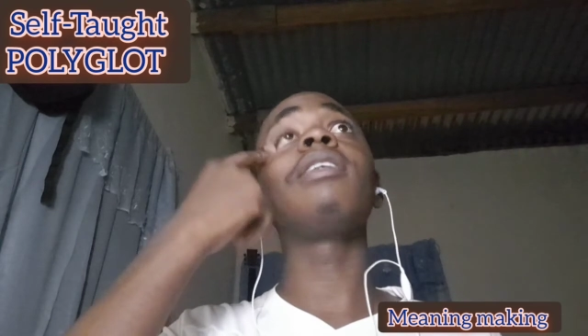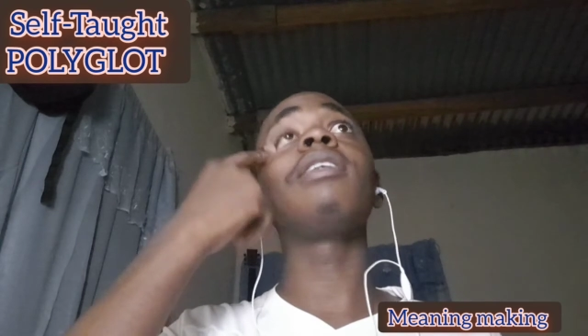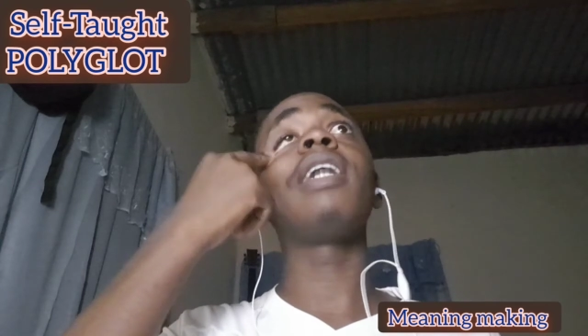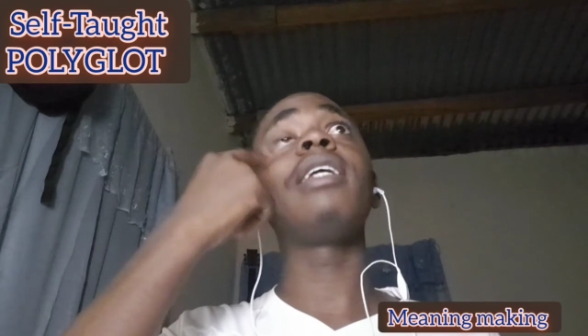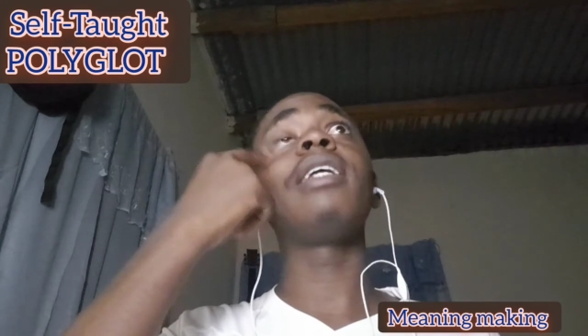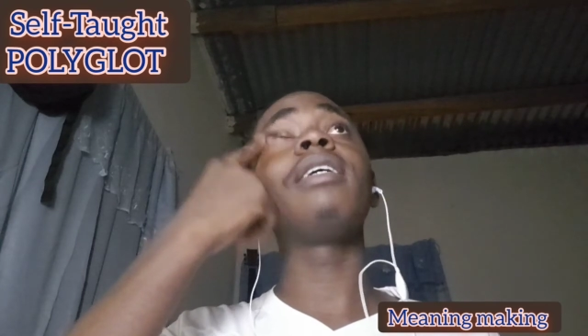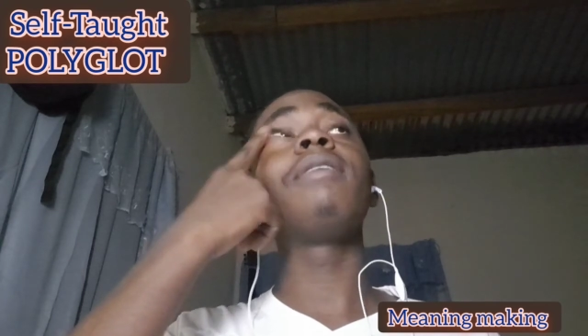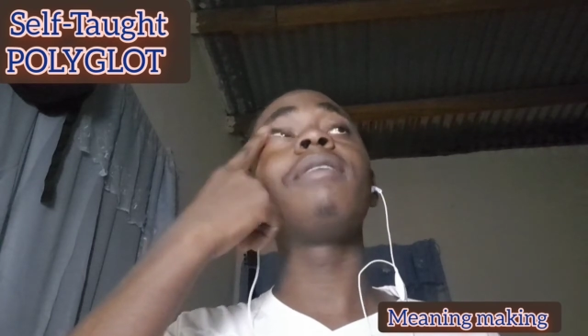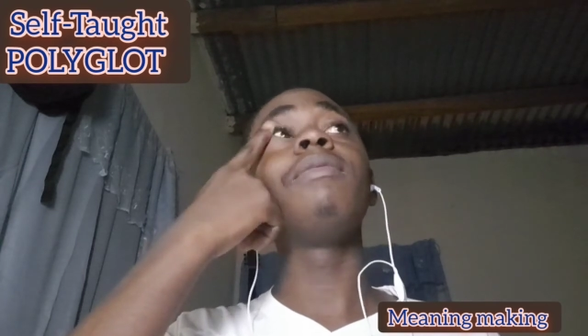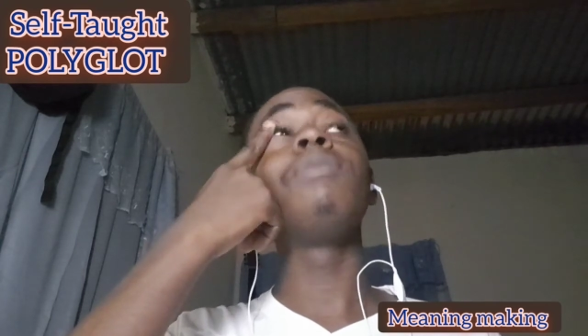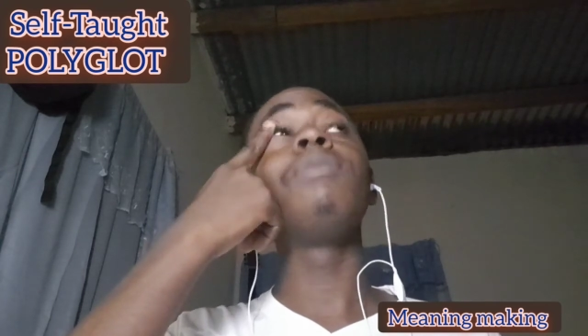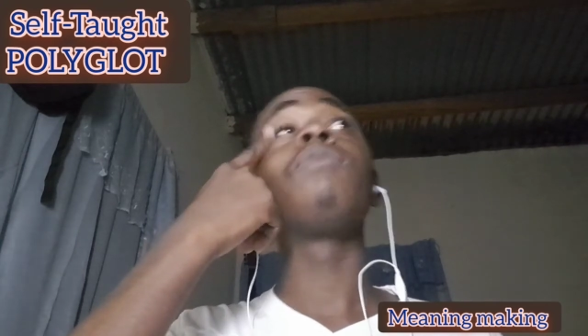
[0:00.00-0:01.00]
idea.
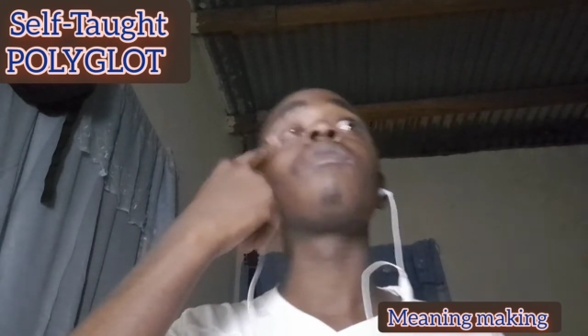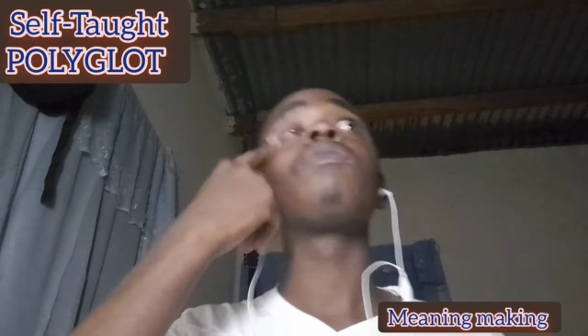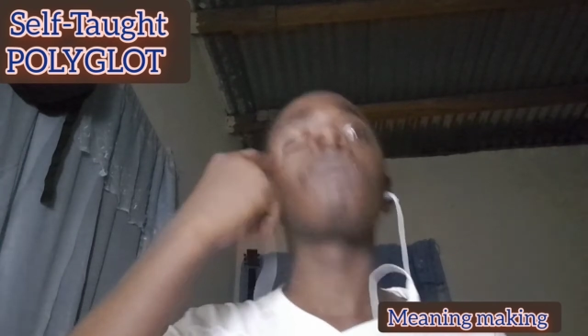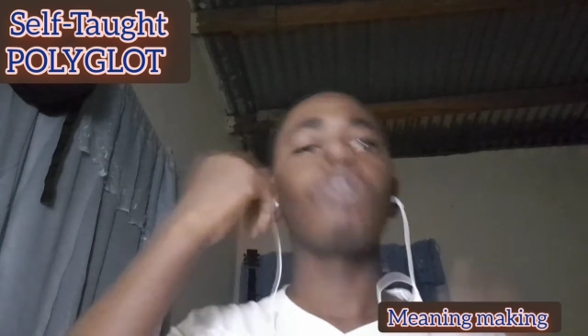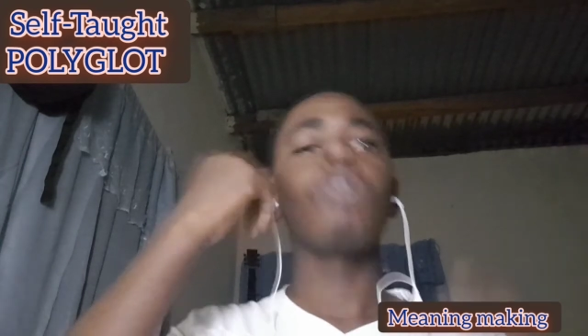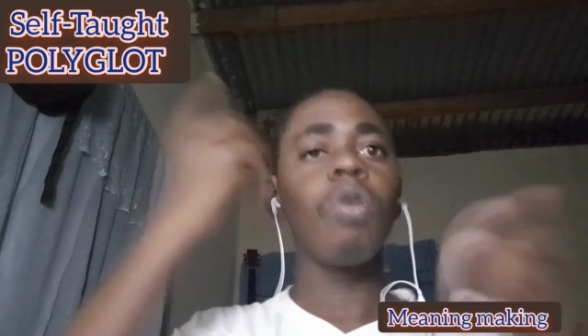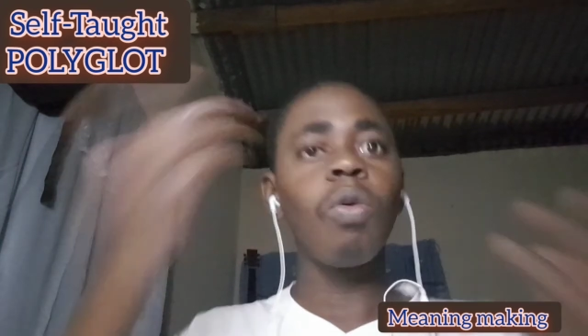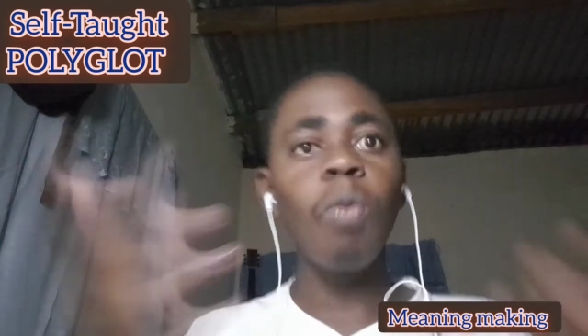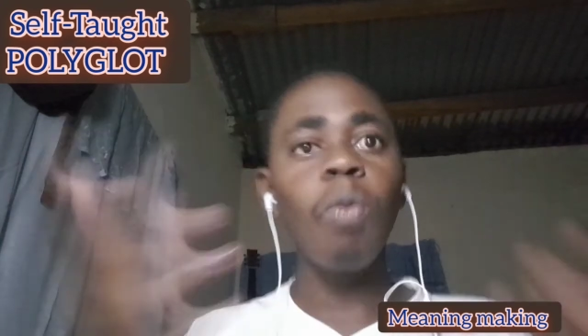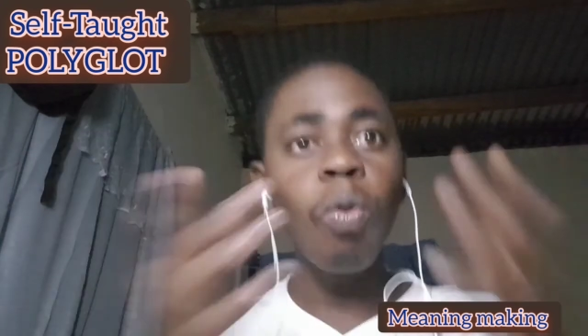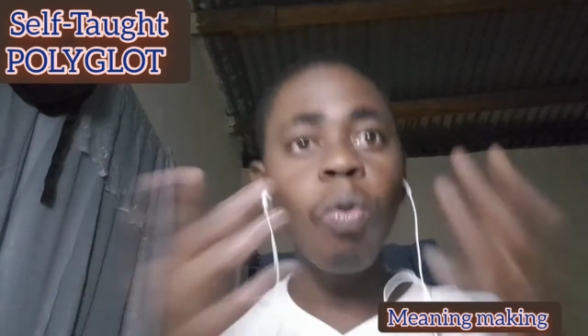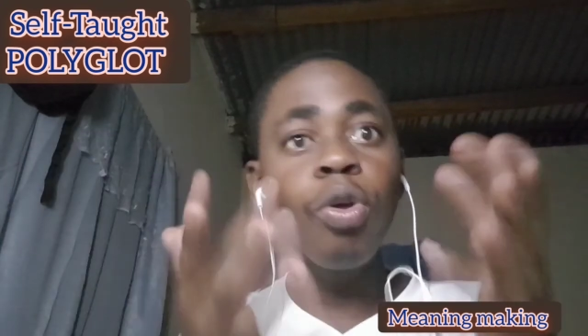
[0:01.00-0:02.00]

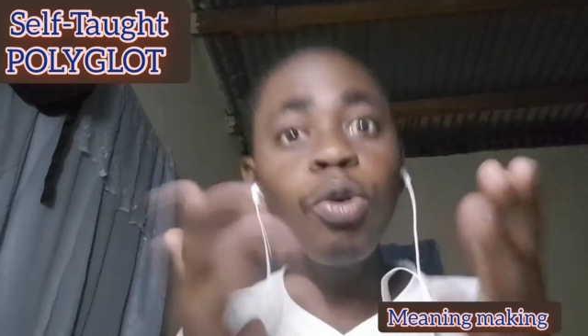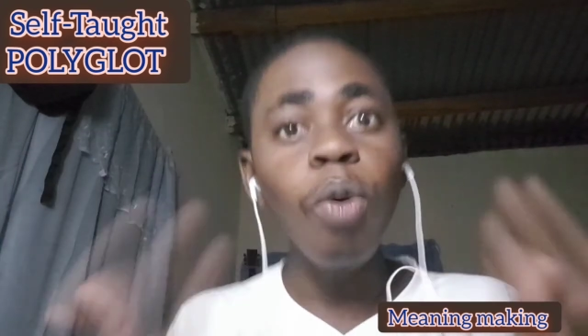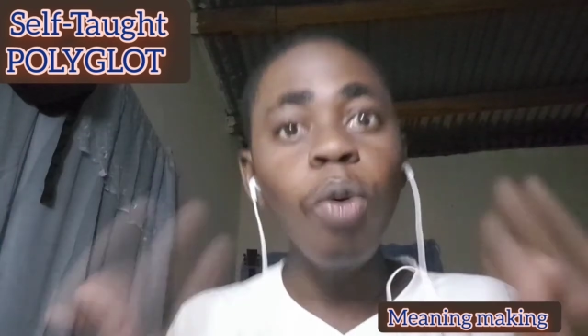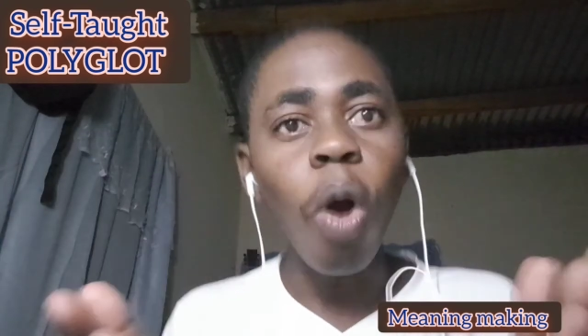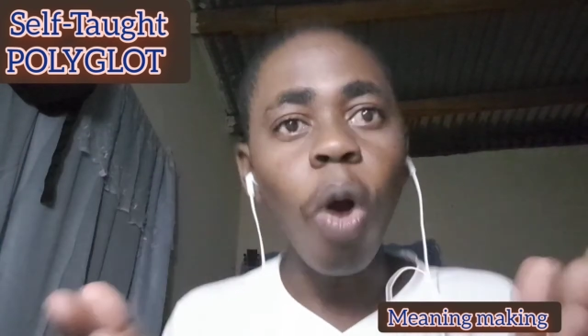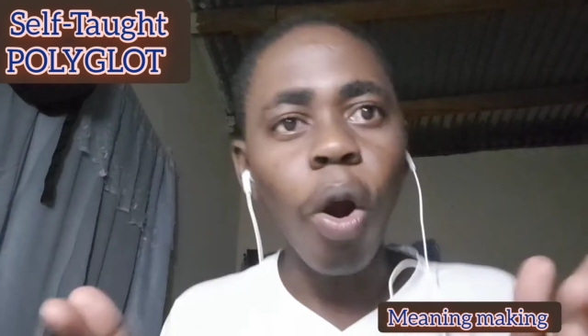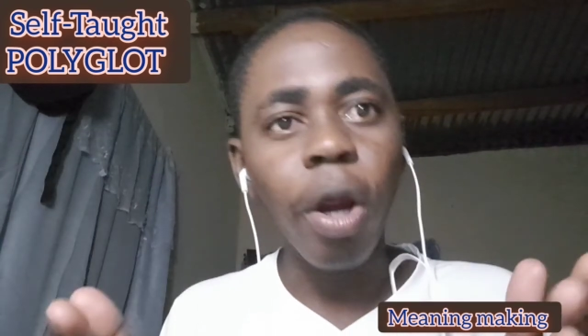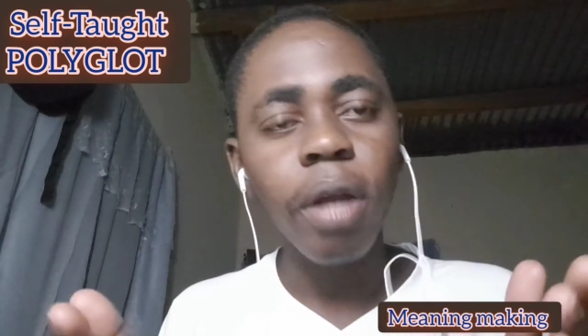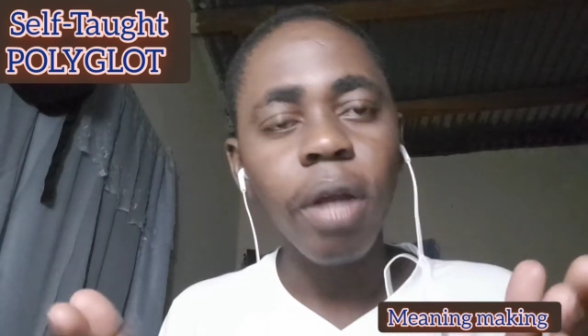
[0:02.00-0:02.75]
Who you are,